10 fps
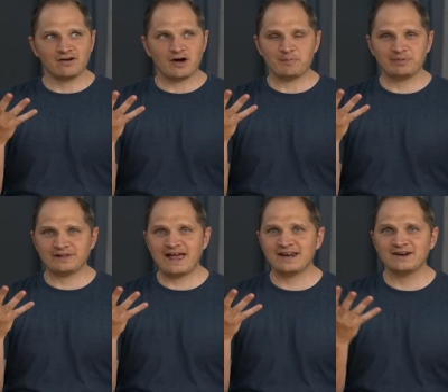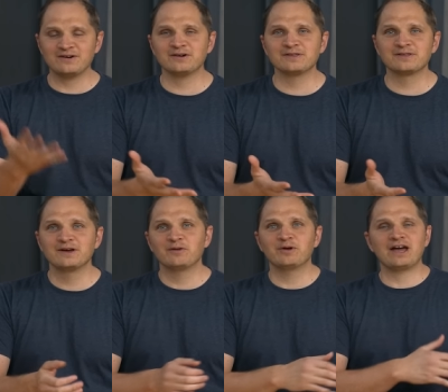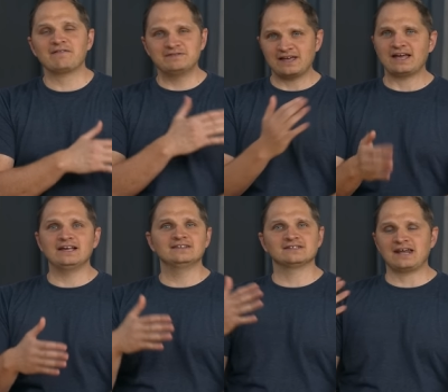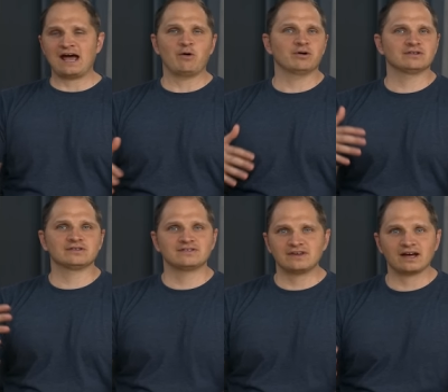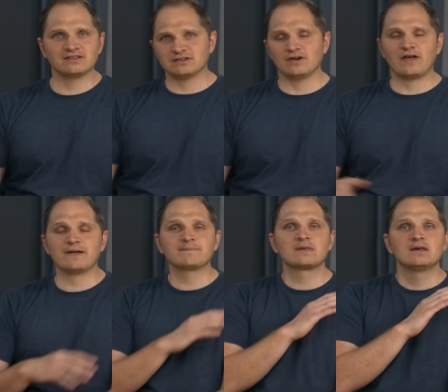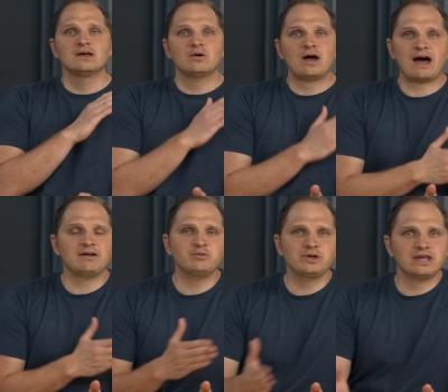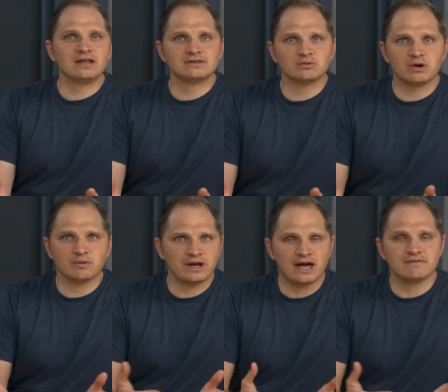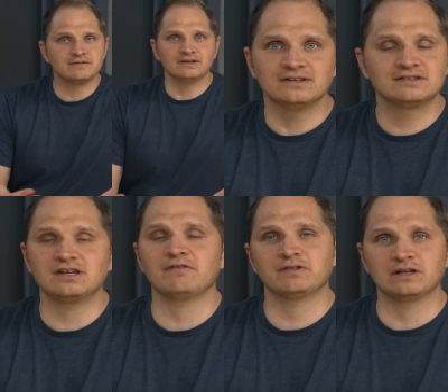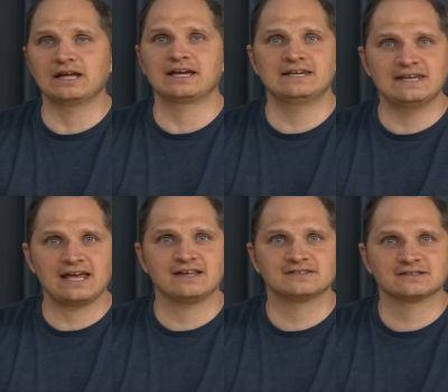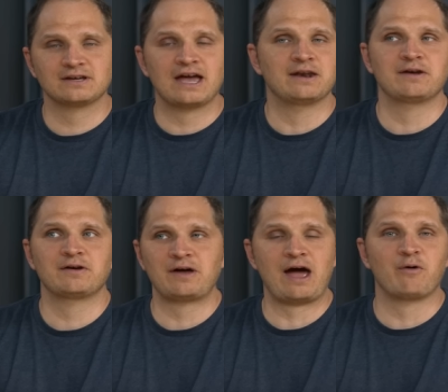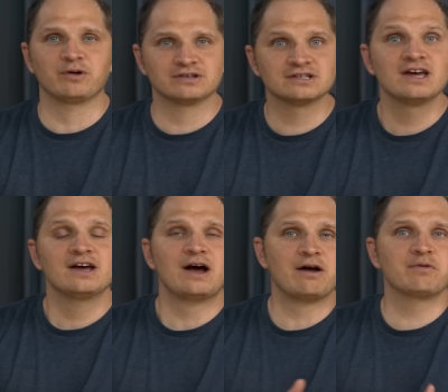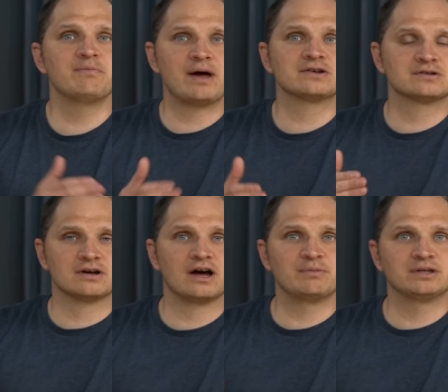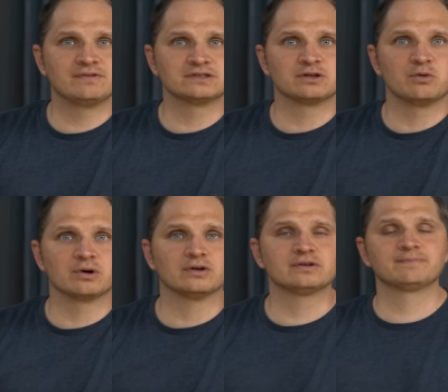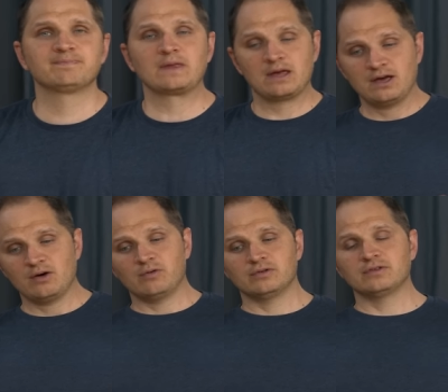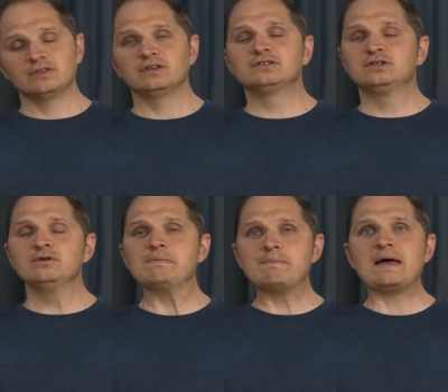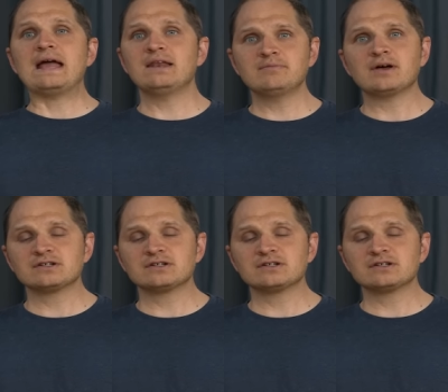on planet Earth we have days and hours and seconds and all that? How did we get to where we have stuff like days and hours? How do we measure time in the physical world? The two main